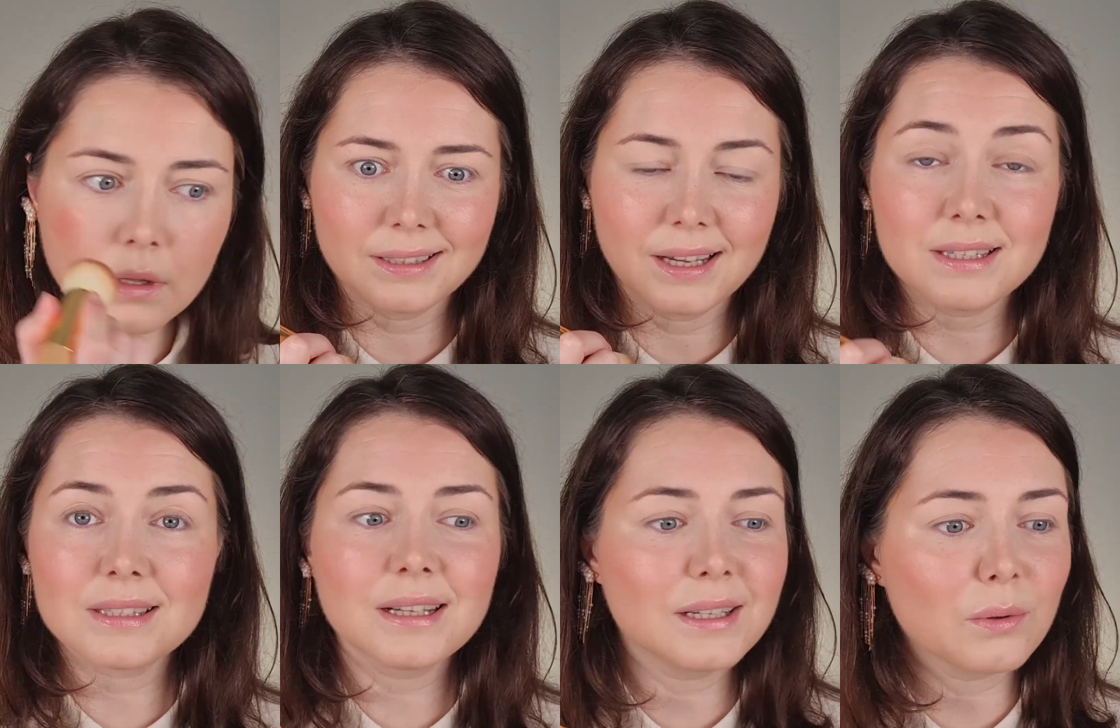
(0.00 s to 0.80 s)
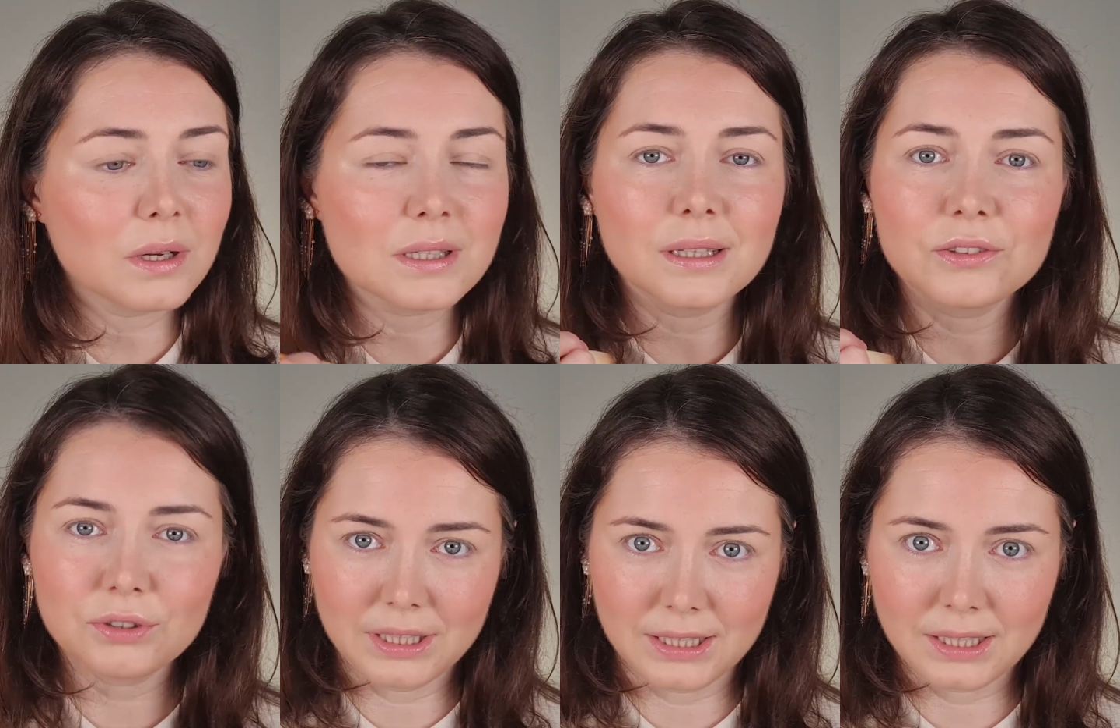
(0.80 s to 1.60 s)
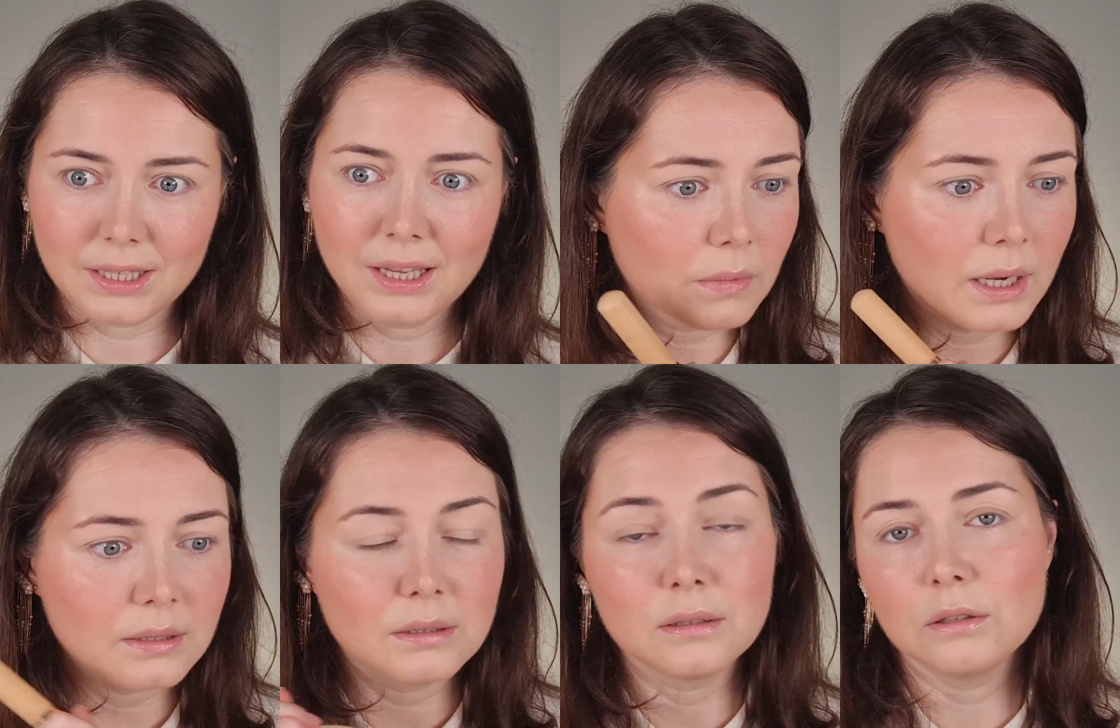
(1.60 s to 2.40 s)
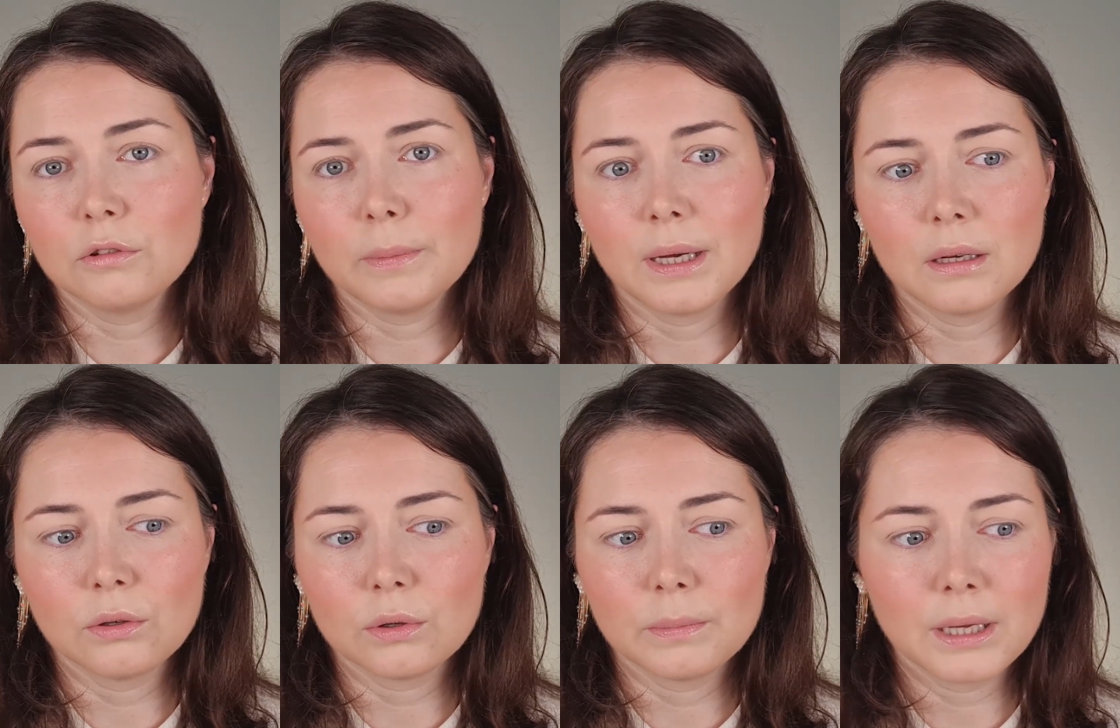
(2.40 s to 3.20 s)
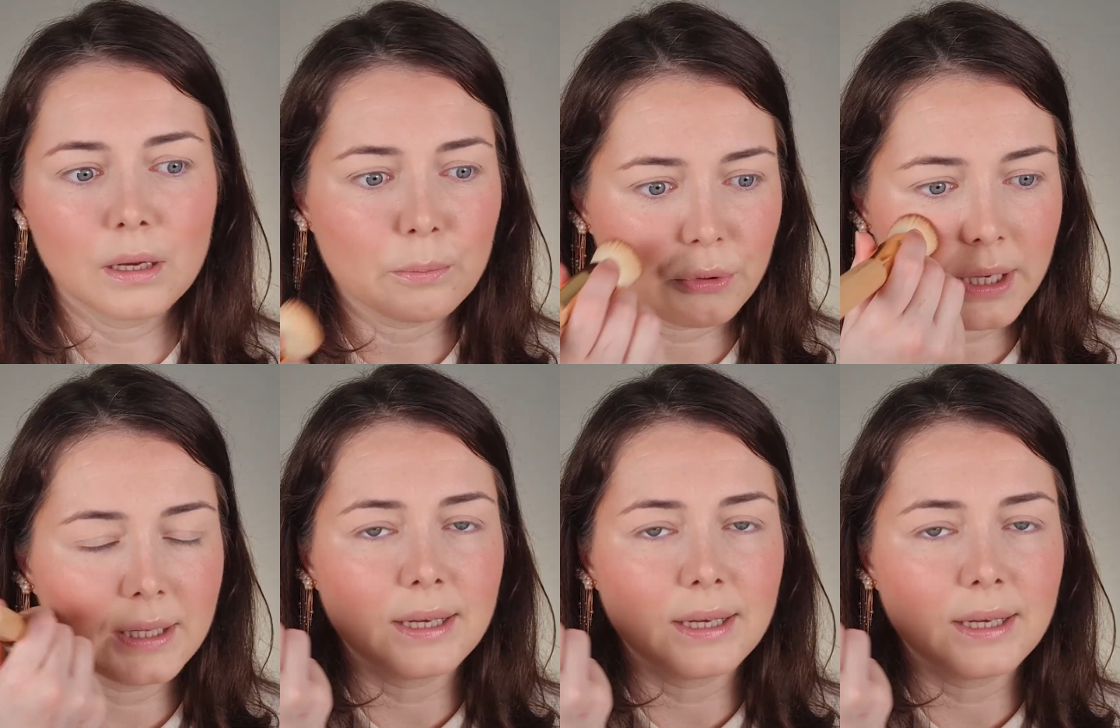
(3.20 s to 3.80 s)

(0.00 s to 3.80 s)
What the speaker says: I started watching Trinny. I didn't know about her makeup brand.